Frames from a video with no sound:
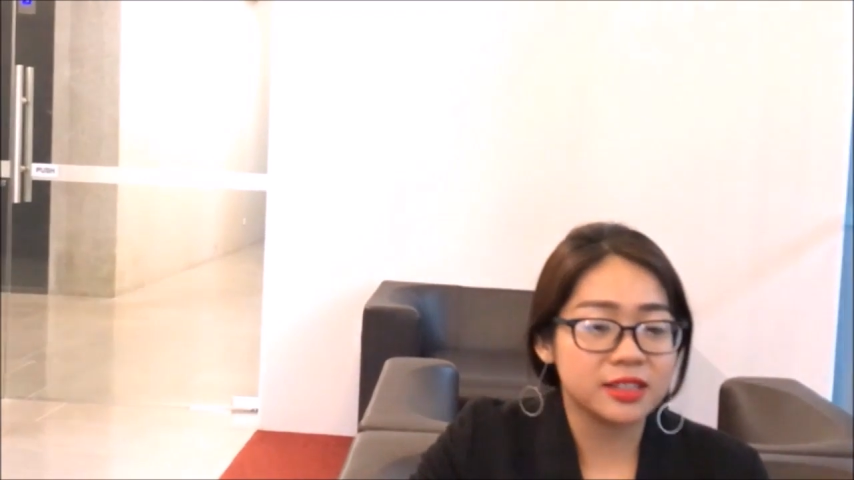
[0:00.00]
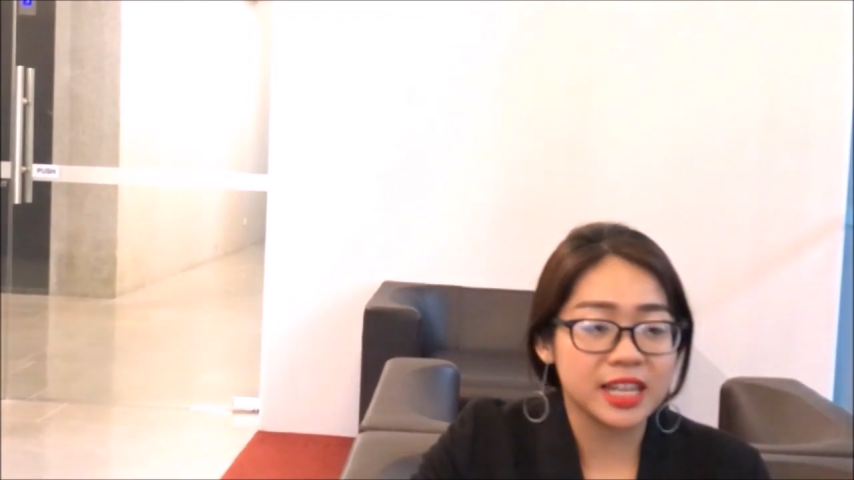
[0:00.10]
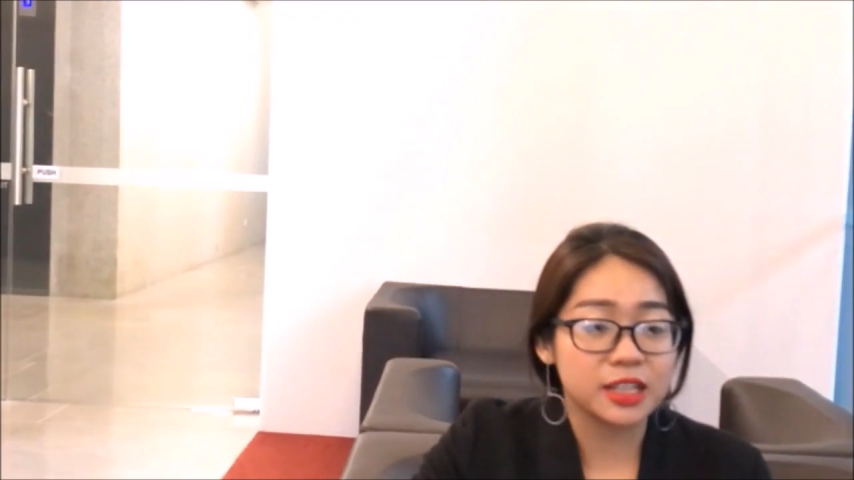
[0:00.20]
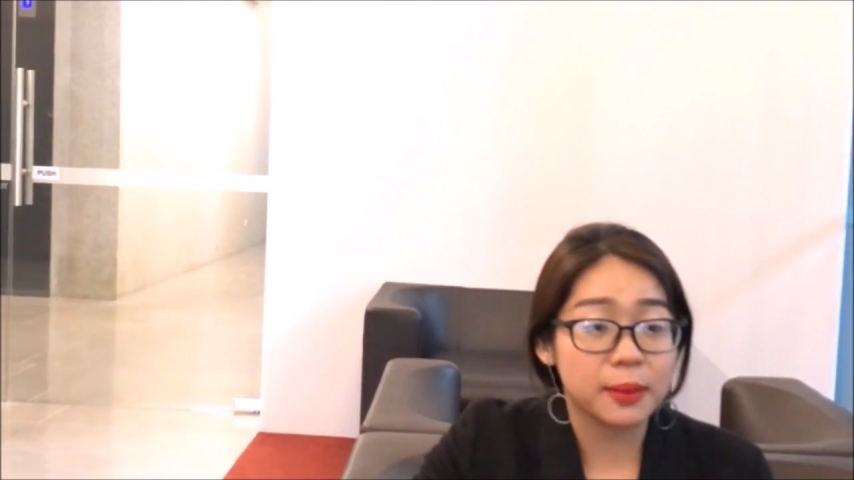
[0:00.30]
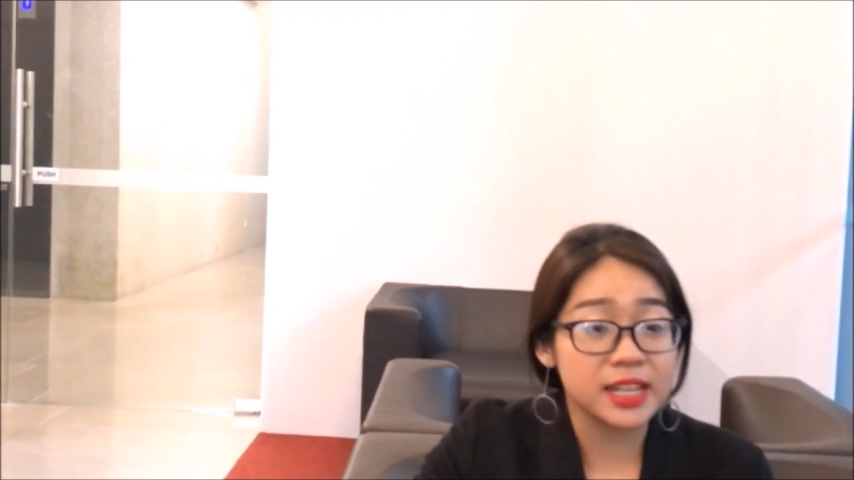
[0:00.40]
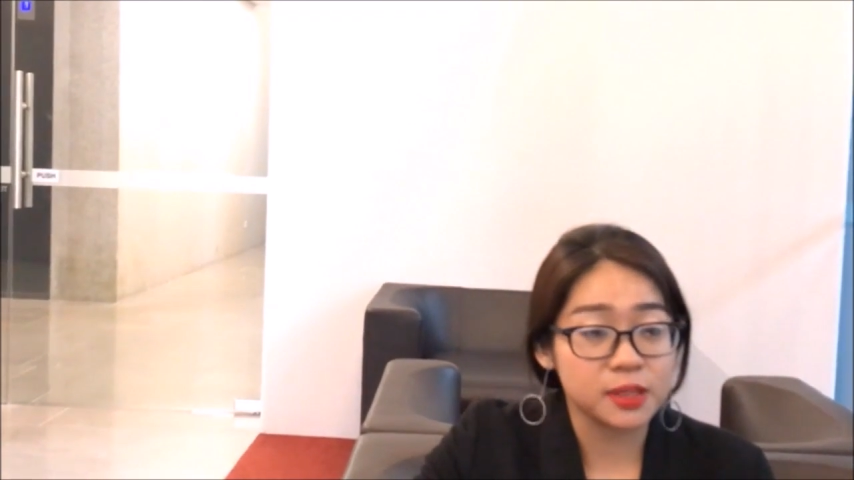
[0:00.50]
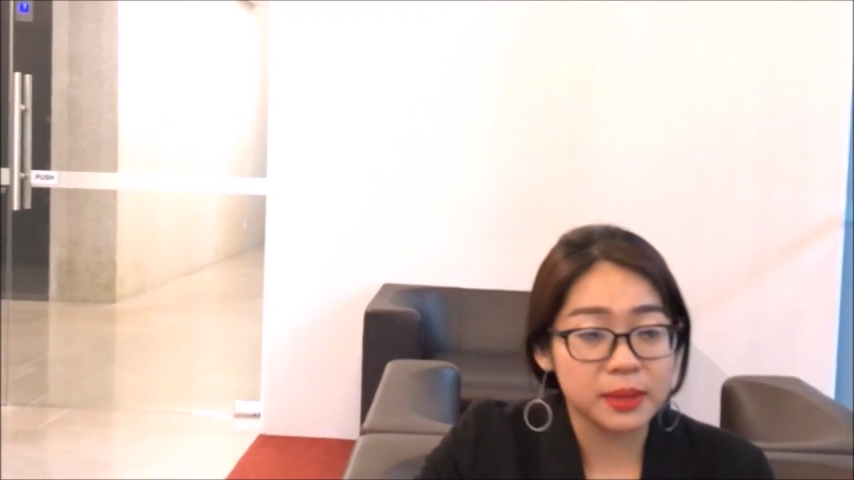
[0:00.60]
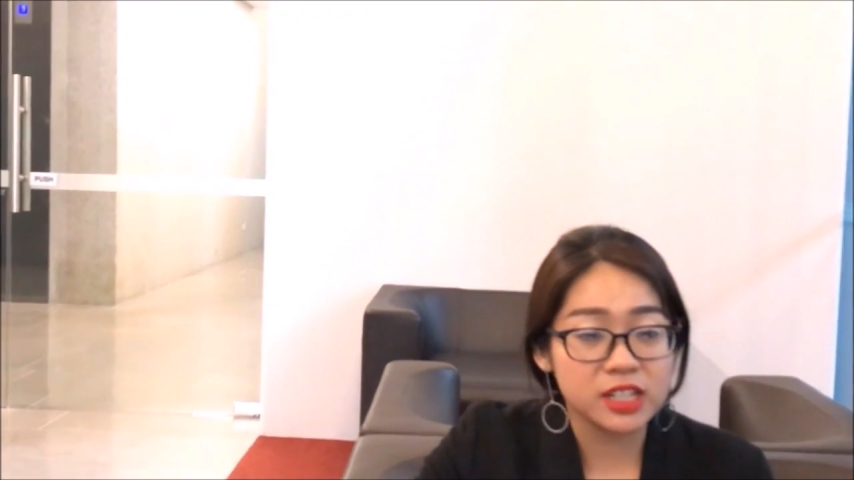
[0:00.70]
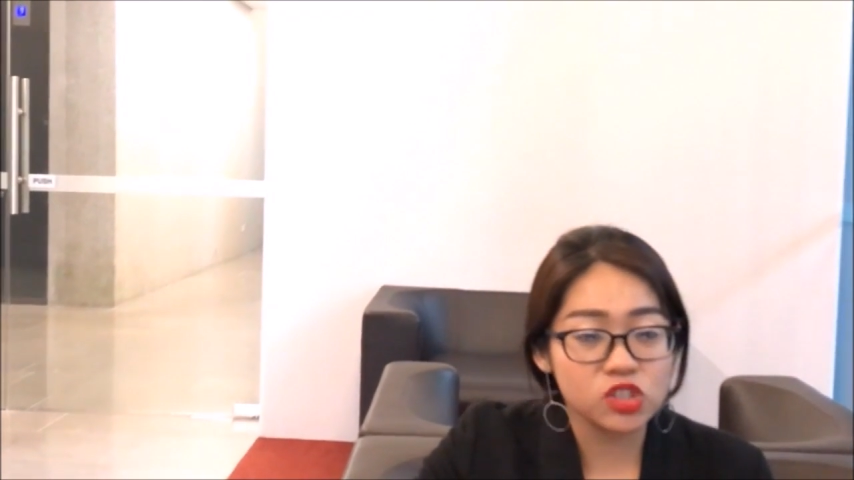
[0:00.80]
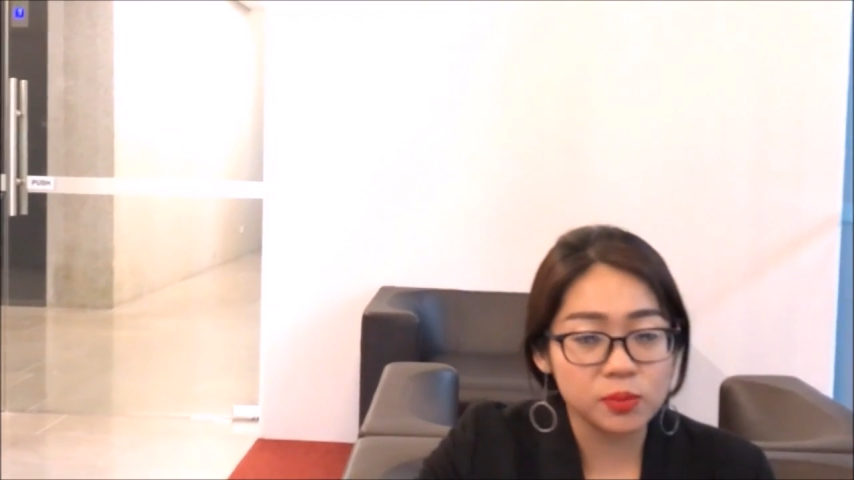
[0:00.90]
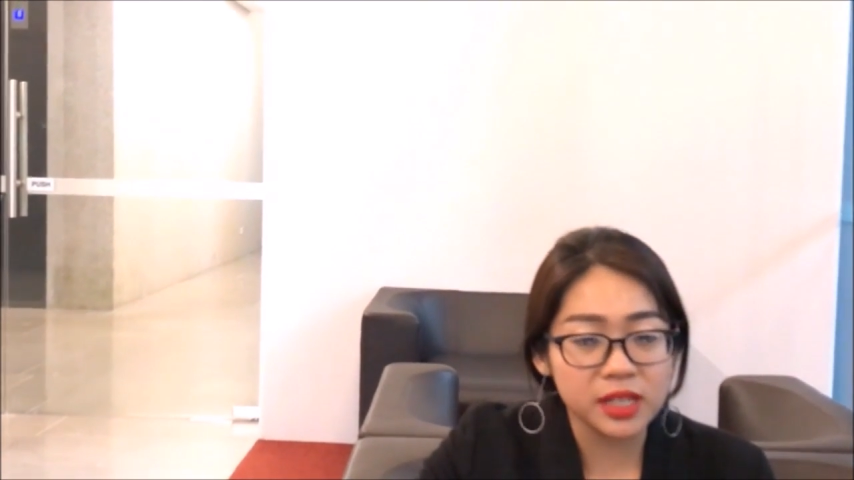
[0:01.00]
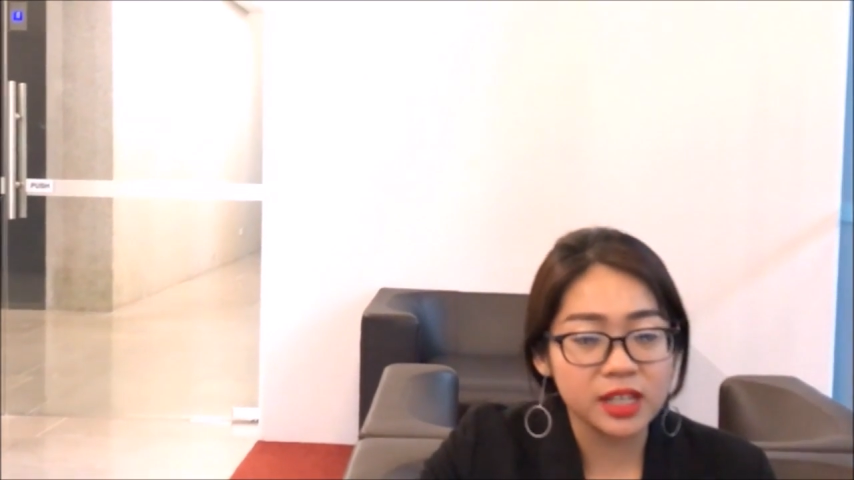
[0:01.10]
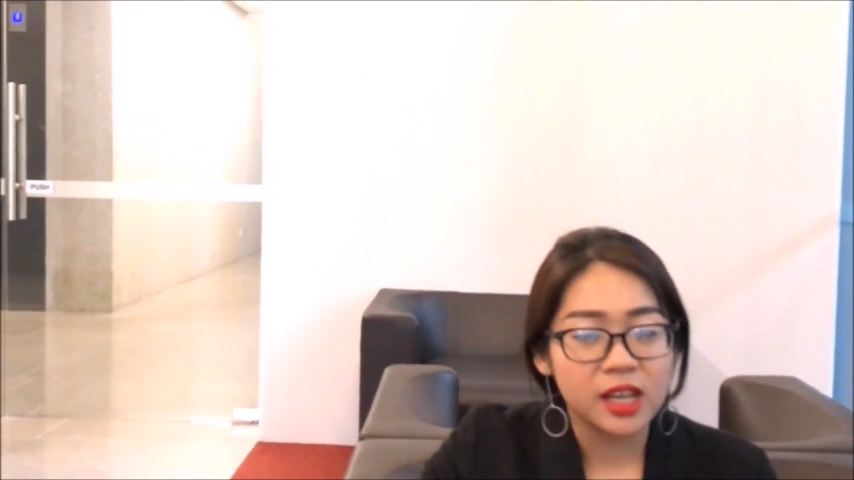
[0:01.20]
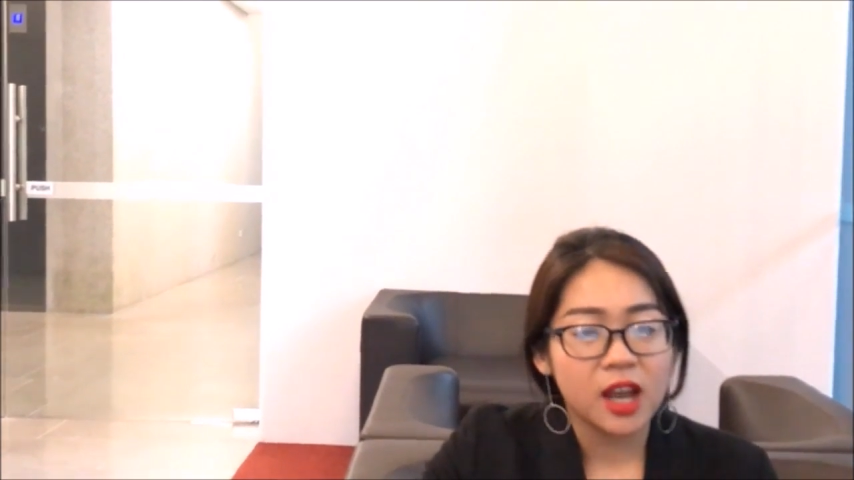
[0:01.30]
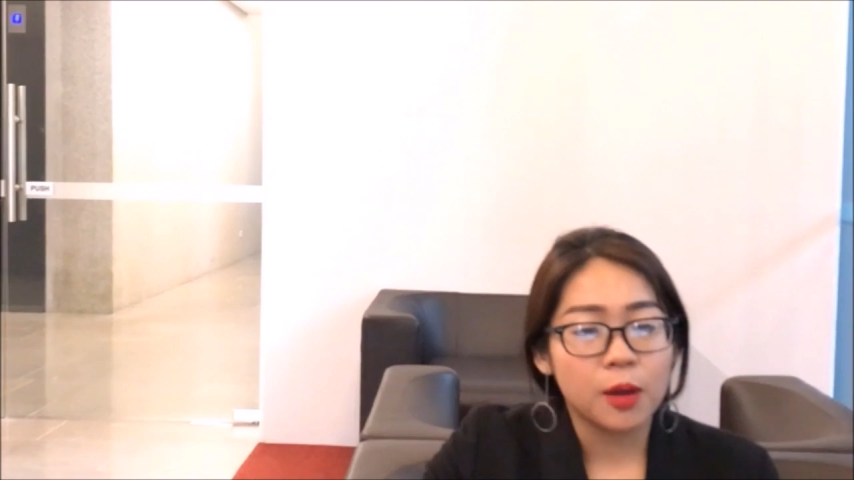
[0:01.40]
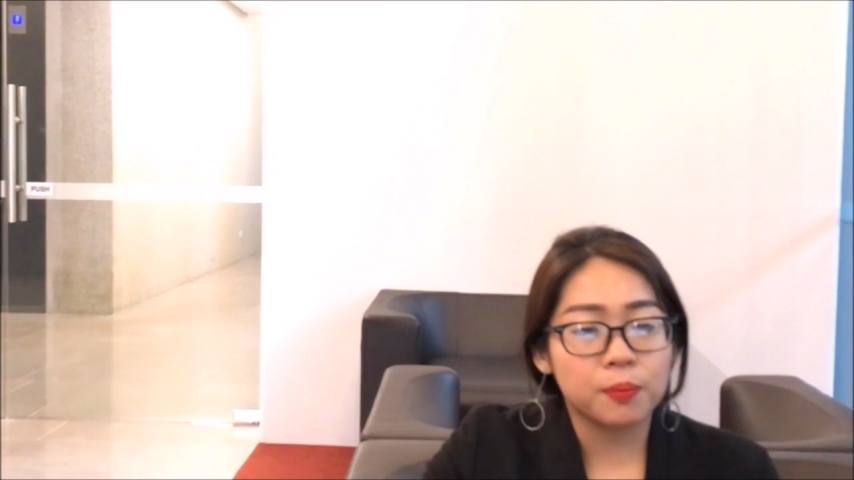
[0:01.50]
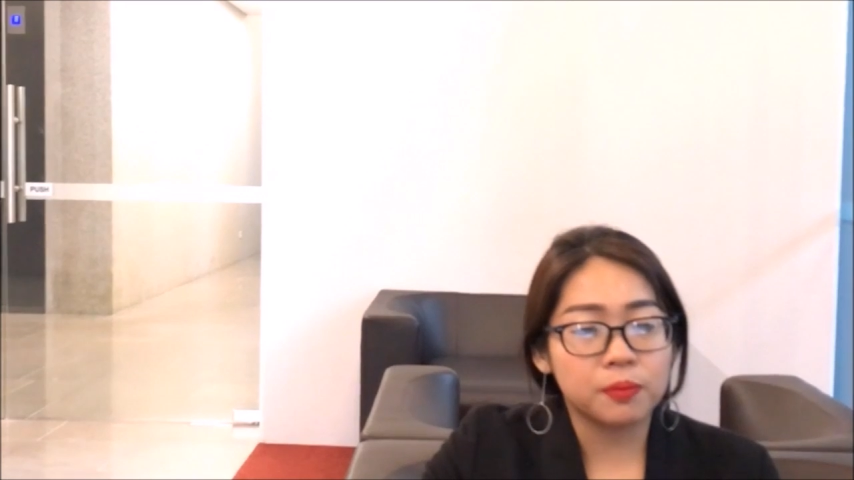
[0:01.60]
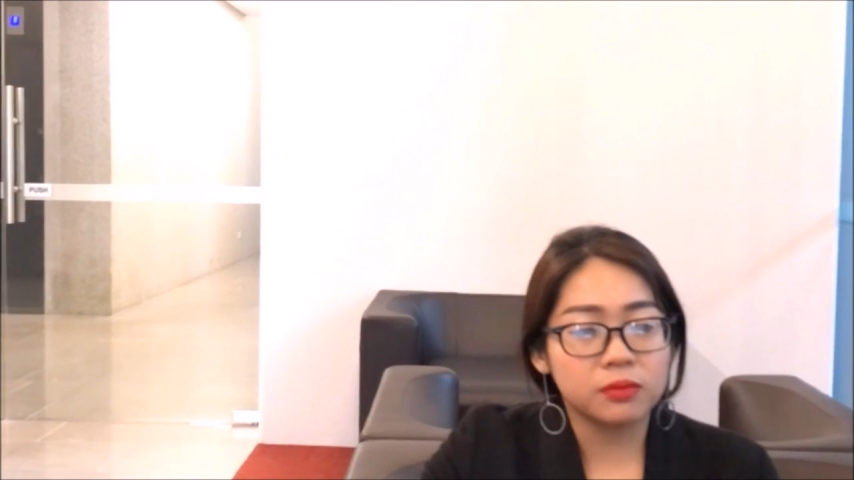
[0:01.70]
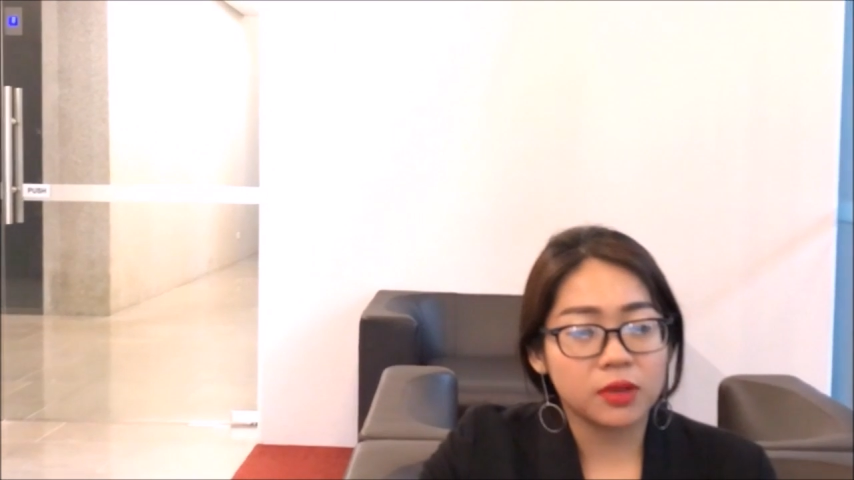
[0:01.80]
database management right.